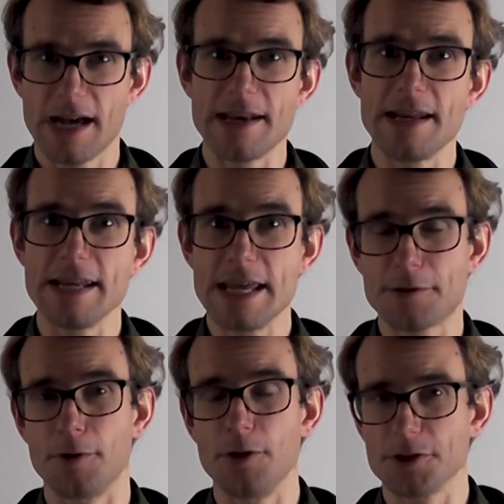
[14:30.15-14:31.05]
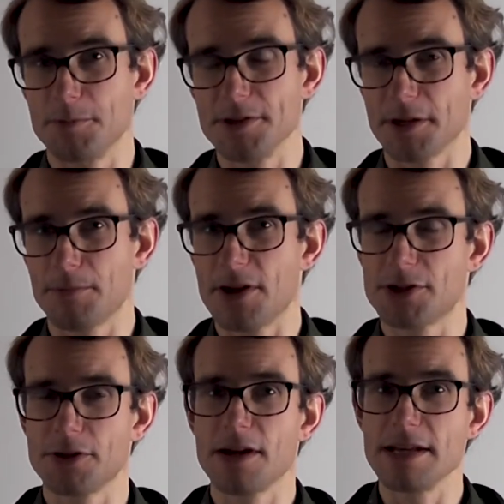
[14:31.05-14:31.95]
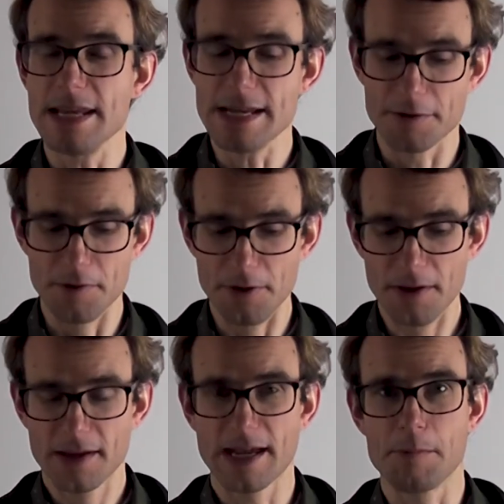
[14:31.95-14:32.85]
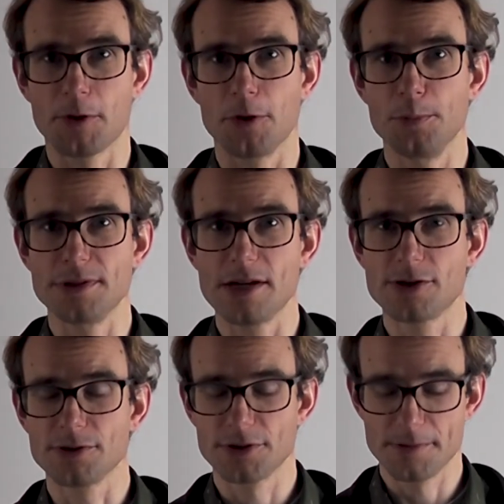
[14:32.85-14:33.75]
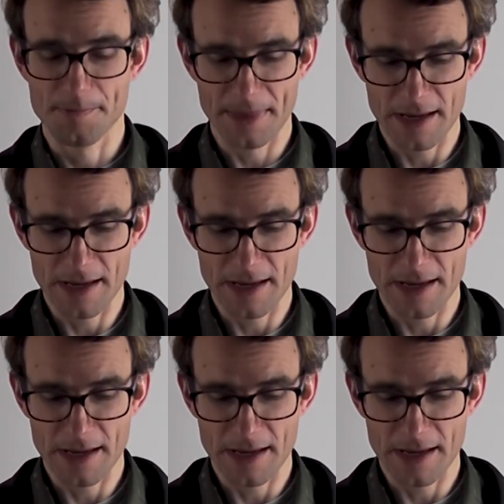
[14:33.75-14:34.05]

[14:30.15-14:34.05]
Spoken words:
and then equal osmotic pressure and equal chemical potentials.